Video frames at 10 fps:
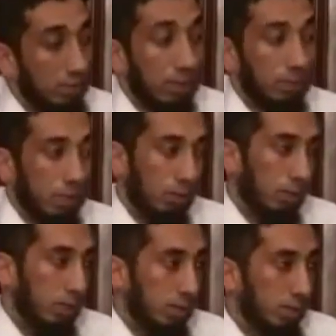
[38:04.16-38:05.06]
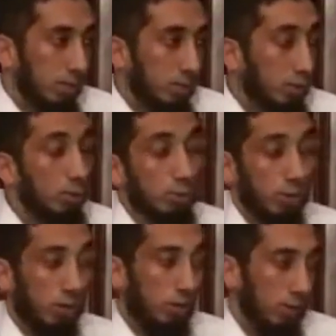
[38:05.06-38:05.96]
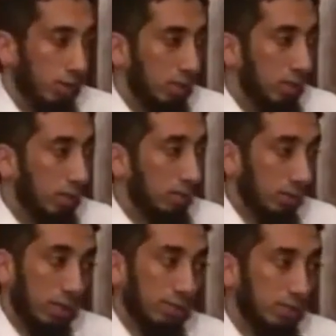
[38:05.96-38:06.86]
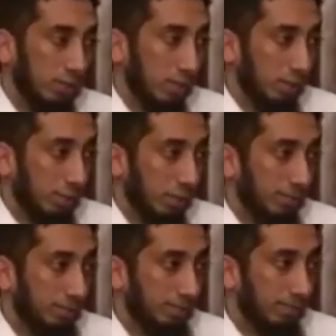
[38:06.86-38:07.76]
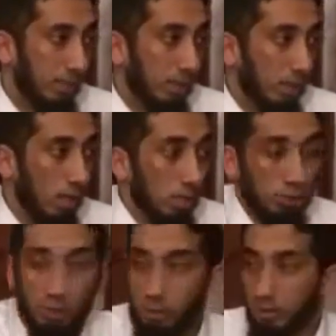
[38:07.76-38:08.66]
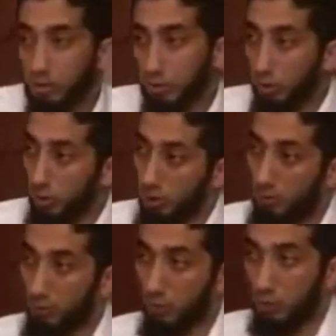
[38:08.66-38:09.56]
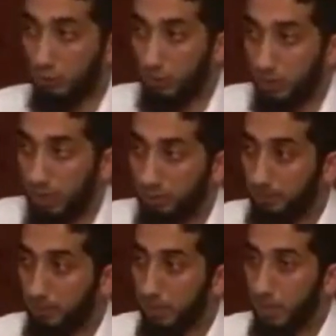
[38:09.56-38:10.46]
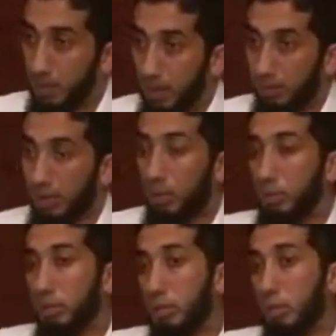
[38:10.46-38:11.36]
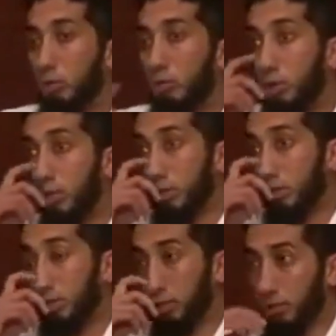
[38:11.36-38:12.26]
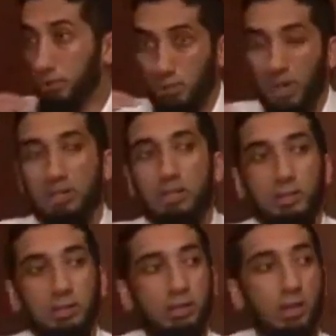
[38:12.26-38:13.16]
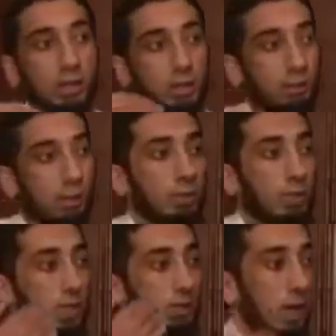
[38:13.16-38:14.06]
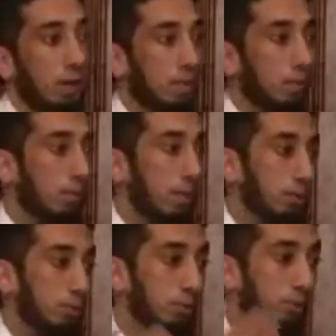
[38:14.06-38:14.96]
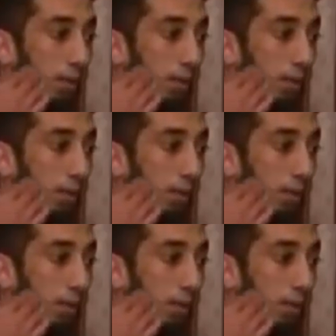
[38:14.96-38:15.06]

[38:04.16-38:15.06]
a big priority. Huge priority for us in this country. So I wanted to start our conversation from that. And then I want to take you to this, just some practical components of Amr bil Ma'ruf